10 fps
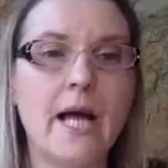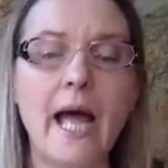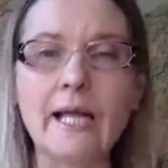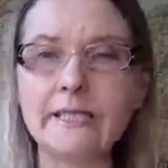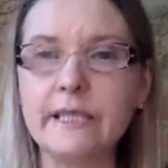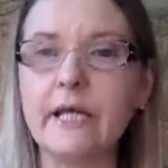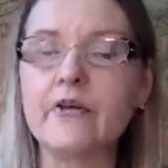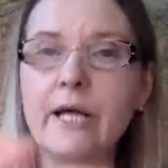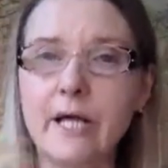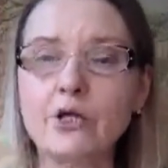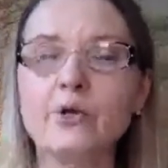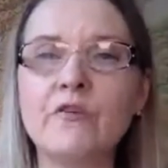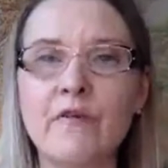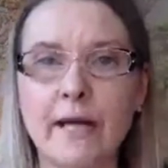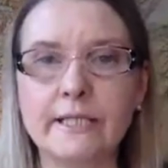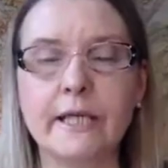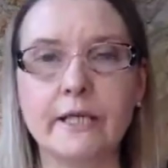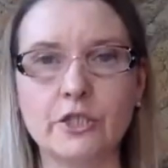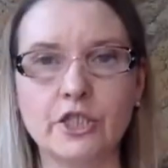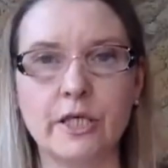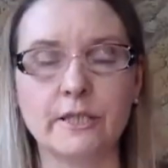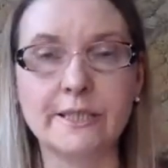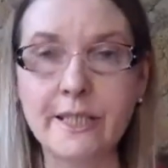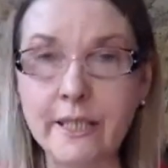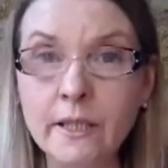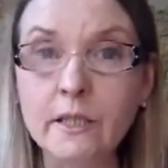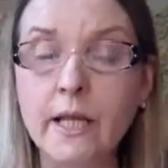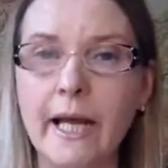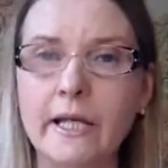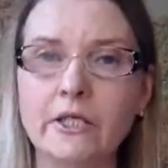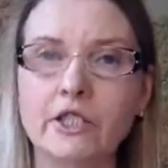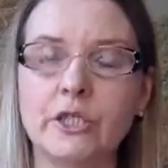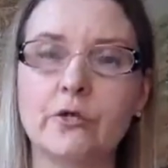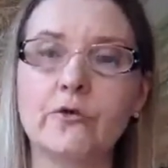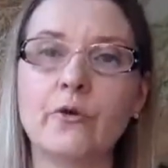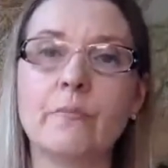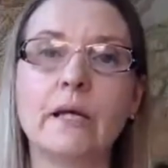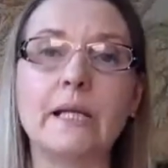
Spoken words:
is to create a unified energy, a single energy in the room,